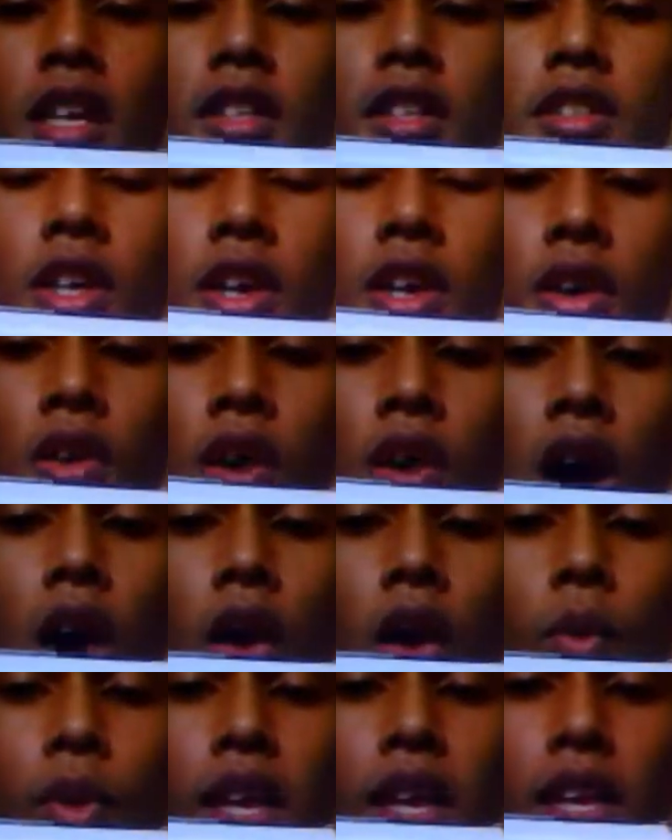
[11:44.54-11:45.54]
So
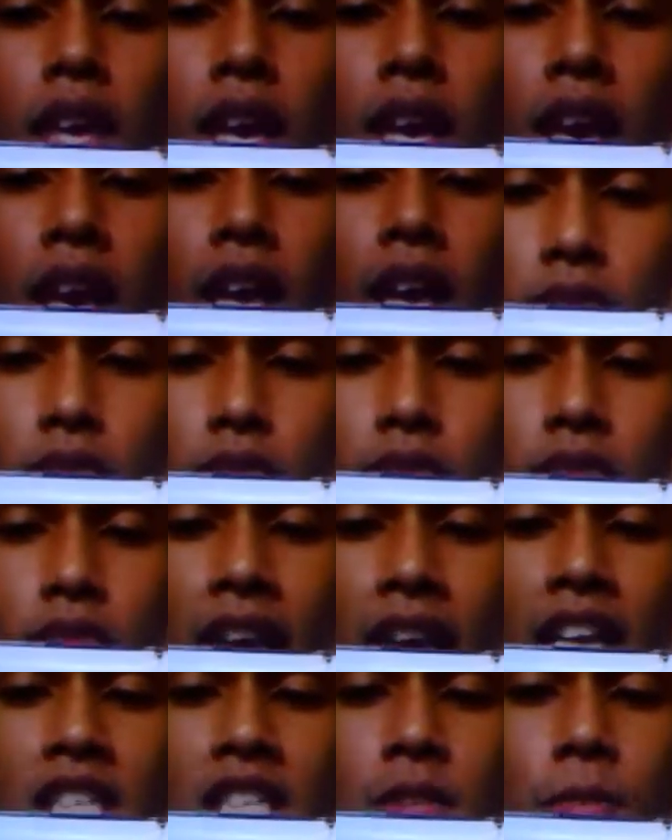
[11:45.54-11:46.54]
we can
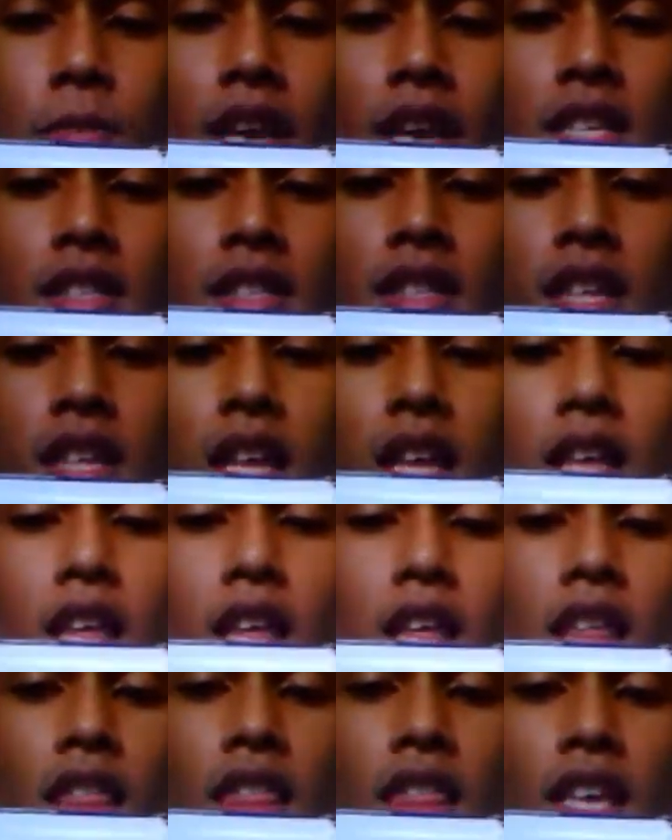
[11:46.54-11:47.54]
express
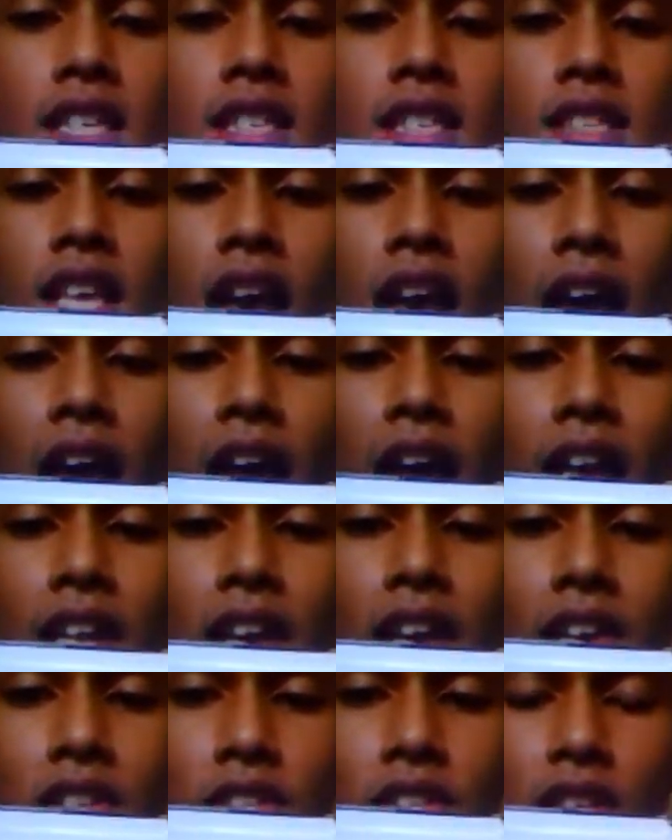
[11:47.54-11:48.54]
this
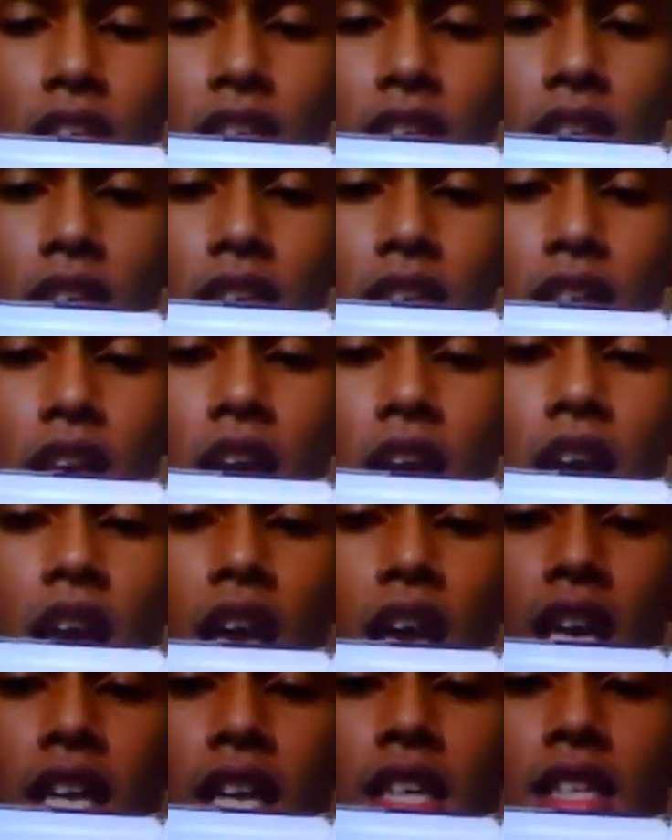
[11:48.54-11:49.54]
energy
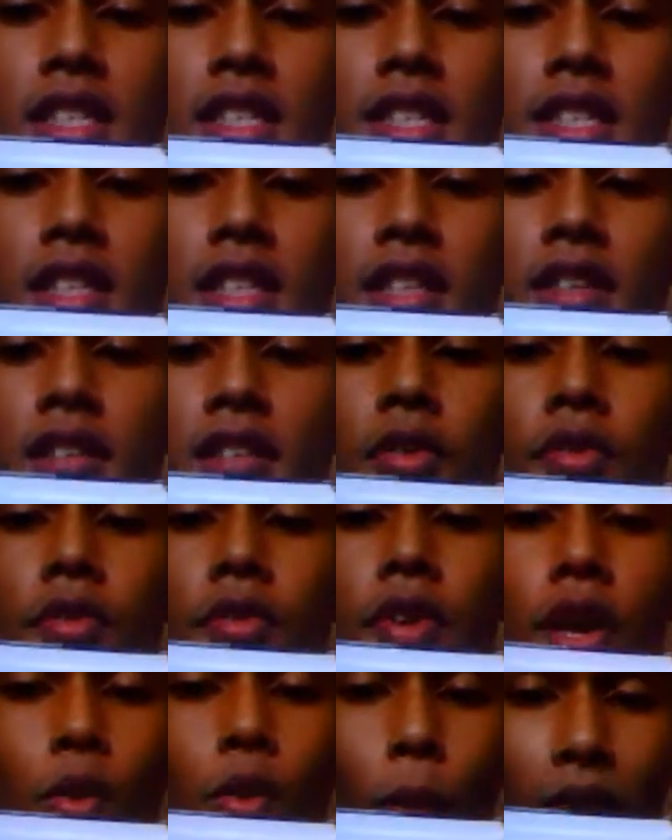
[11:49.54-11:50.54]
in the
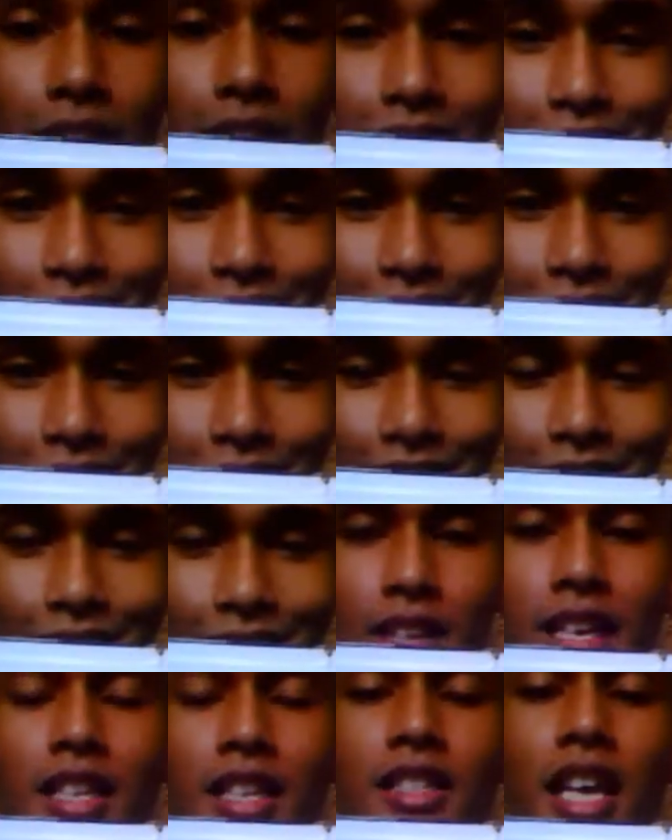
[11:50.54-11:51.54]
frequency,
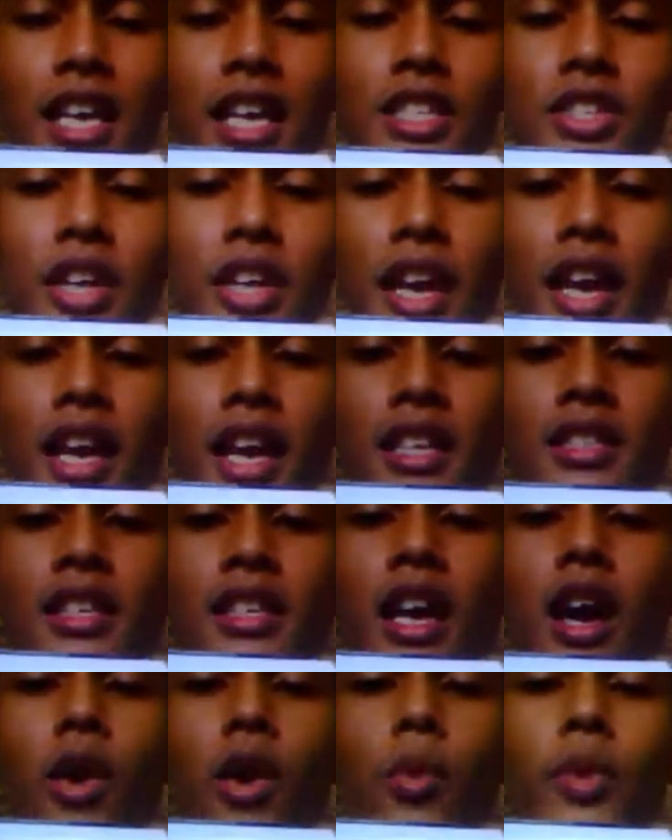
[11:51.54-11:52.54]
such as
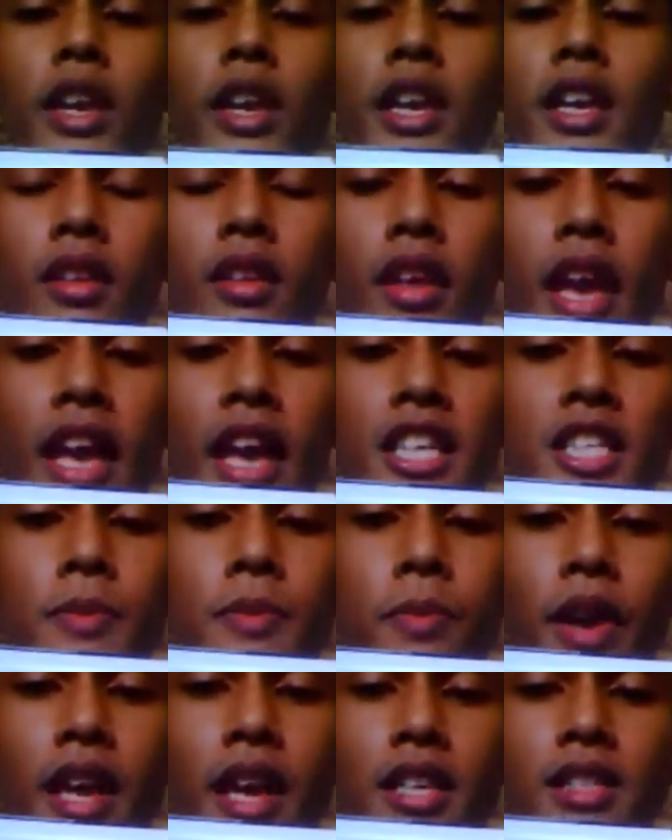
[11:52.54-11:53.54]
we
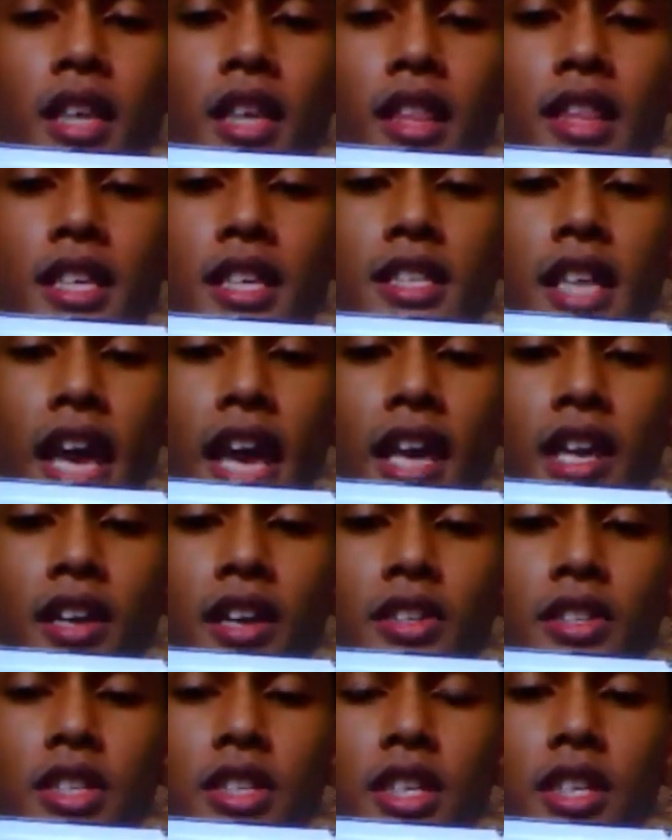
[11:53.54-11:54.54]
express this
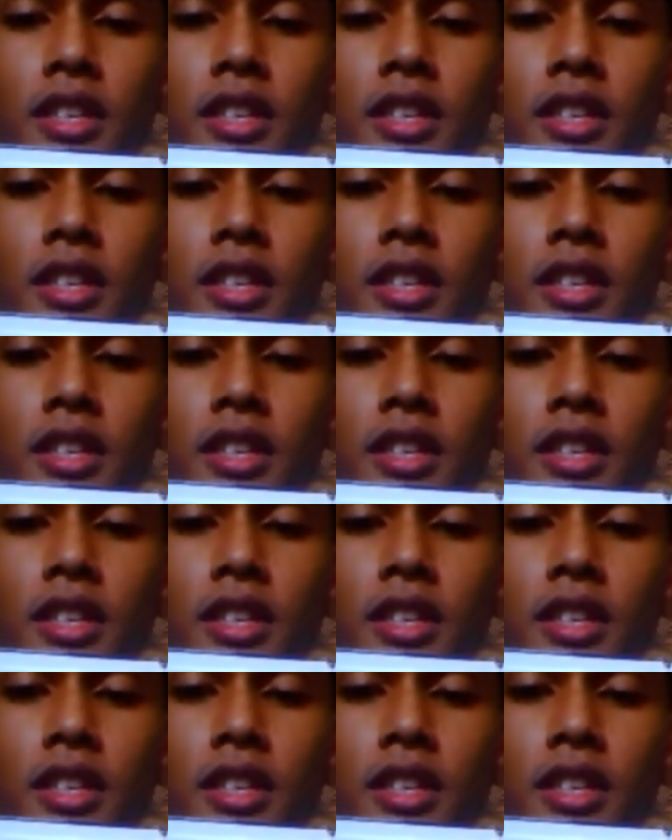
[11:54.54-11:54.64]
energy